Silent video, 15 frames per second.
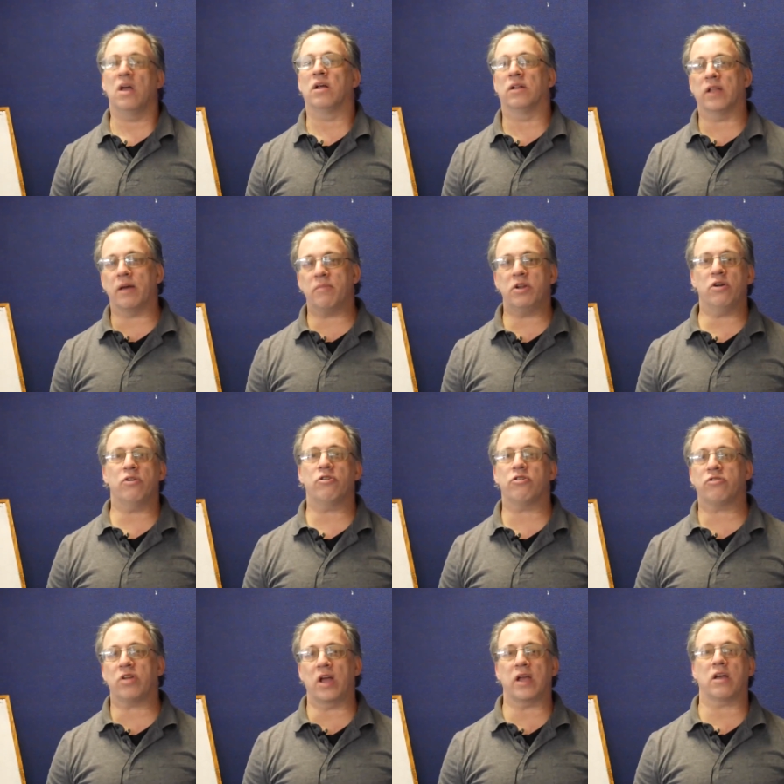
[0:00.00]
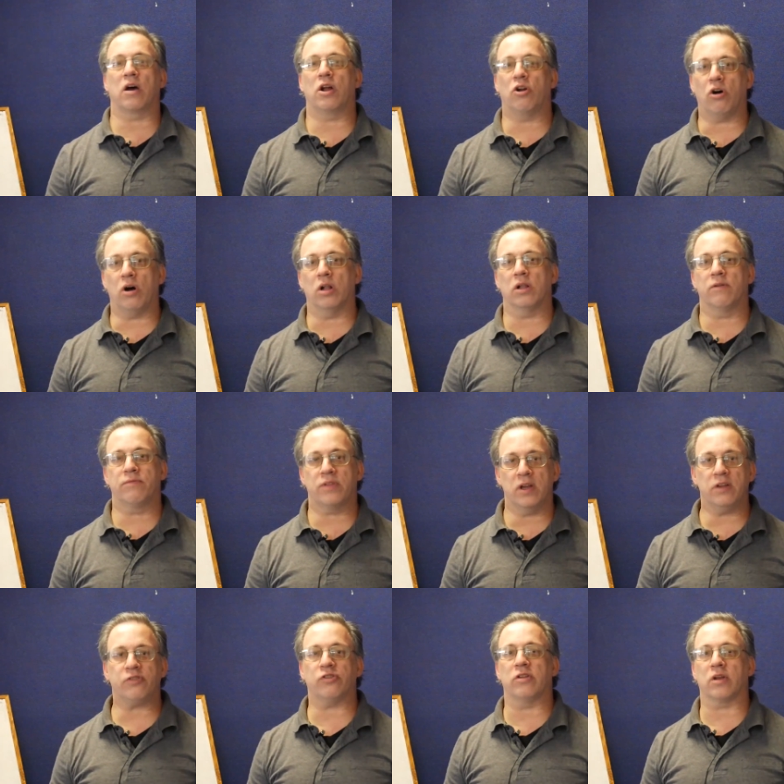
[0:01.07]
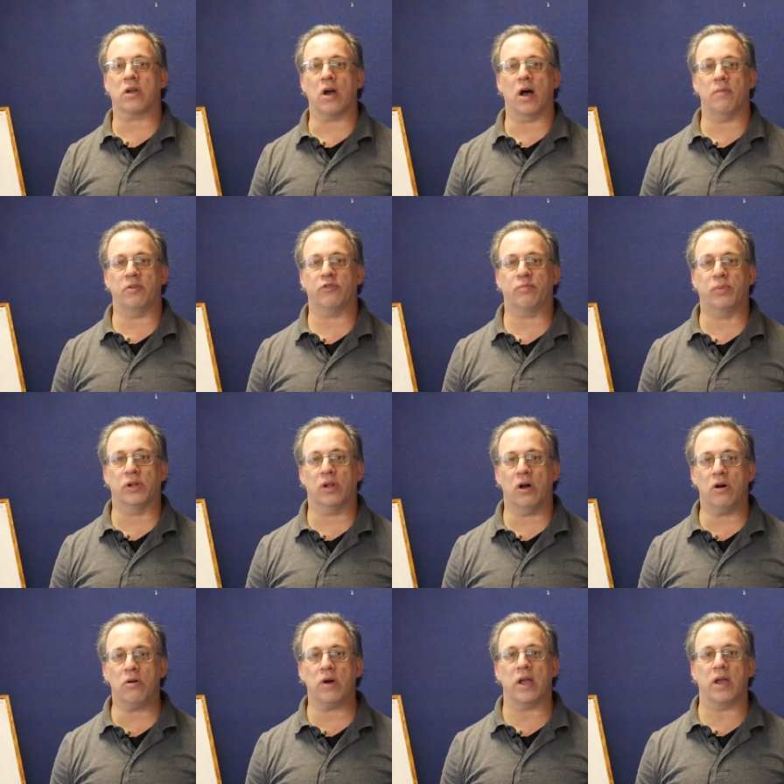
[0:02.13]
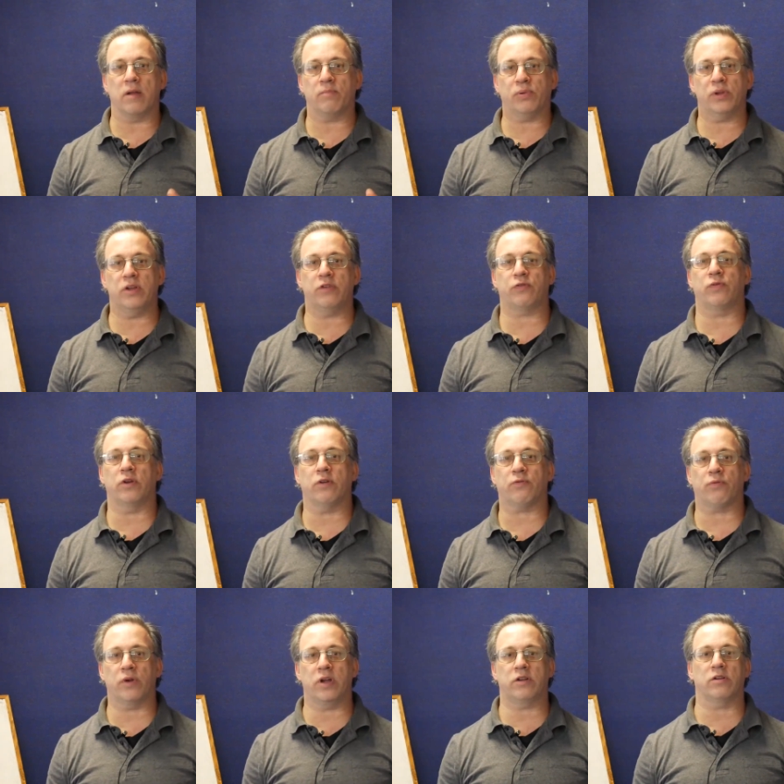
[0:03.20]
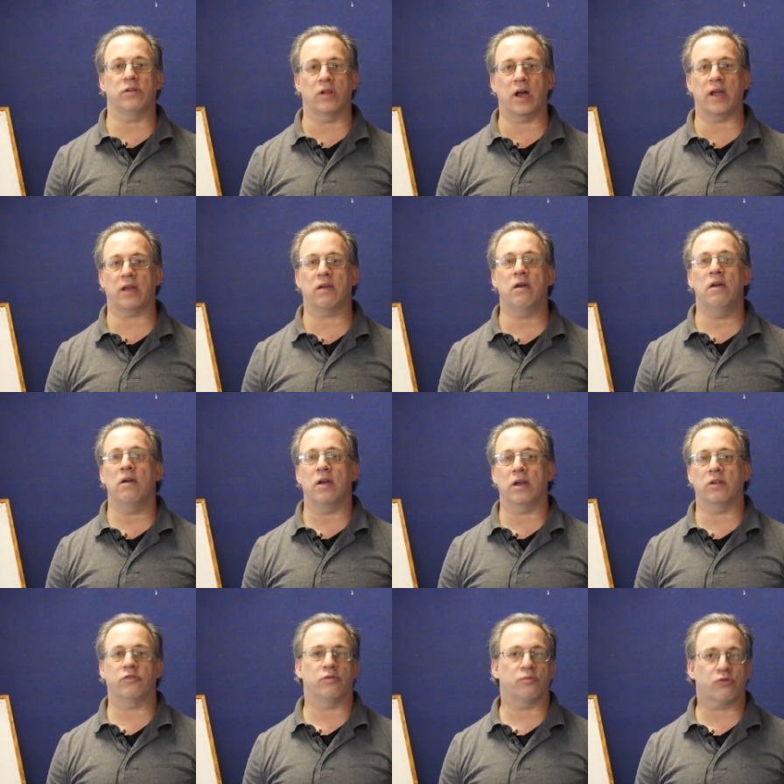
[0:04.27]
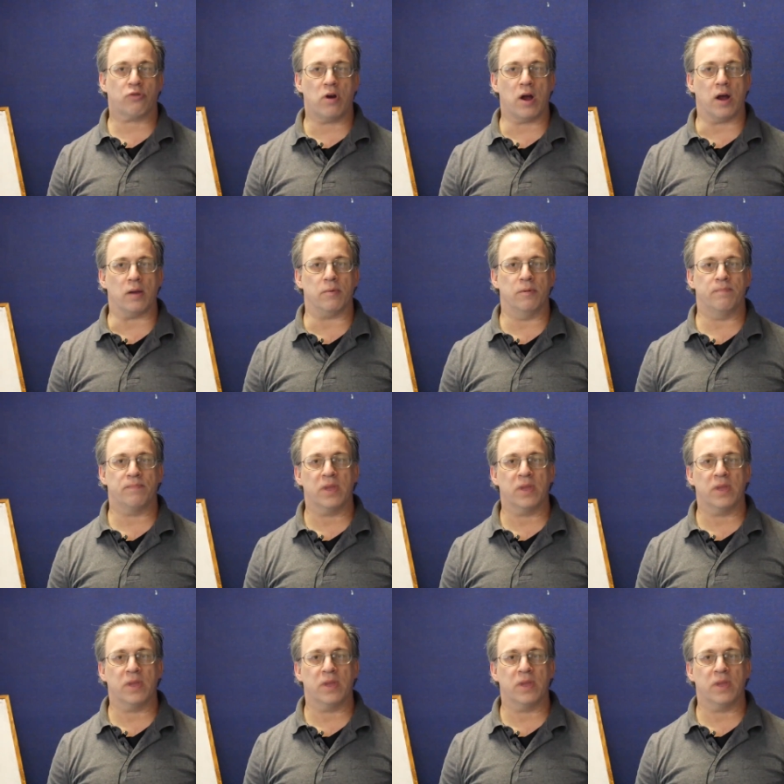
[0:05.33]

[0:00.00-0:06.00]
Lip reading: Let me know your take on all of this in the comments below, and please feel free to like and subscribe.